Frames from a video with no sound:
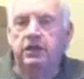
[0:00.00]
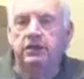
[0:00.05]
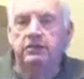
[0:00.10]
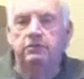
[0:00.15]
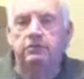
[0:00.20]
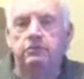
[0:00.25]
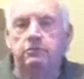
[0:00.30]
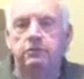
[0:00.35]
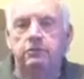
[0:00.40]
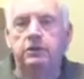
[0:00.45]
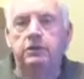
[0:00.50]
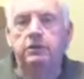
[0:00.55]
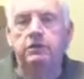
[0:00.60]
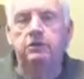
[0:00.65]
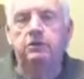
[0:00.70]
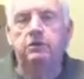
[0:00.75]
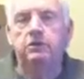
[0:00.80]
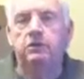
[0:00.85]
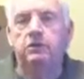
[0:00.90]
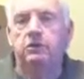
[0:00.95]
has to be
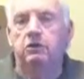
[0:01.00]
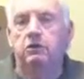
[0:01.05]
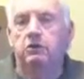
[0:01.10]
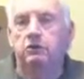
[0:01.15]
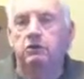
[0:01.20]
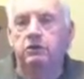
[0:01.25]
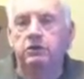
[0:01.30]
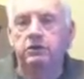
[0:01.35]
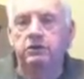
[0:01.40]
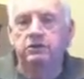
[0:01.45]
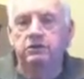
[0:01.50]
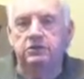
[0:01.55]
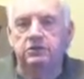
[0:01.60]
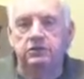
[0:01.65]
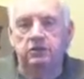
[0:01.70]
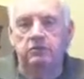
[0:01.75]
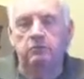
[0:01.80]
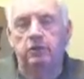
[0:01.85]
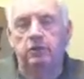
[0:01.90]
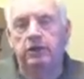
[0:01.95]
done on an
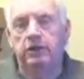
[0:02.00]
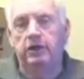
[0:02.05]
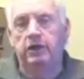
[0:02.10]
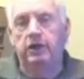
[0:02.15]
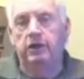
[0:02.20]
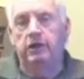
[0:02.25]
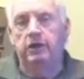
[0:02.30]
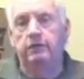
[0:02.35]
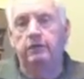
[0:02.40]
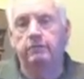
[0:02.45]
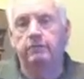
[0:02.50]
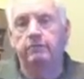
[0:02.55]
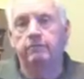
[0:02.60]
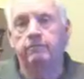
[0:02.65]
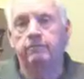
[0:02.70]
assembly line.